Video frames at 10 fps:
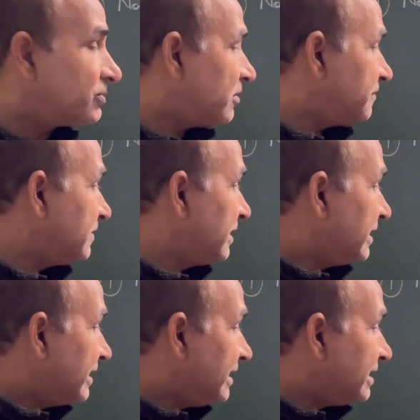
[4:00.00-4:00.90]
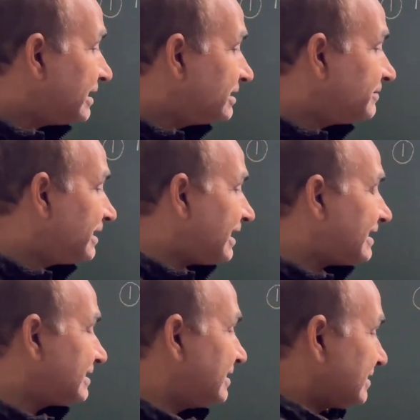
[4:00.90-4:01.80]
of intangible
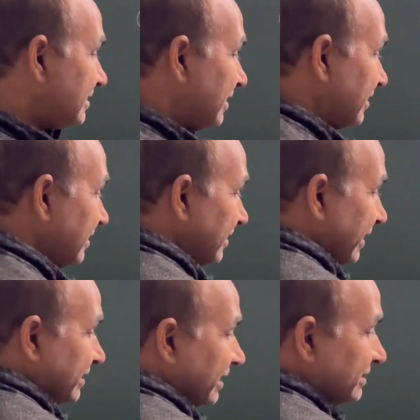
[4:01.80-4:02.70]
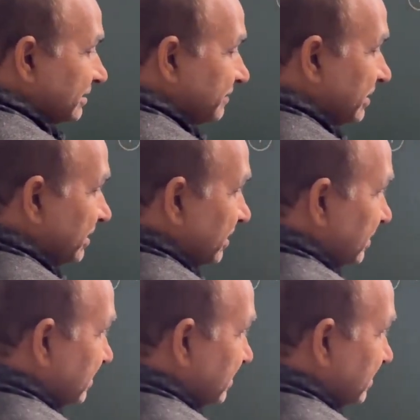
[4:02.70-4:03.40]
assets are, I write up here,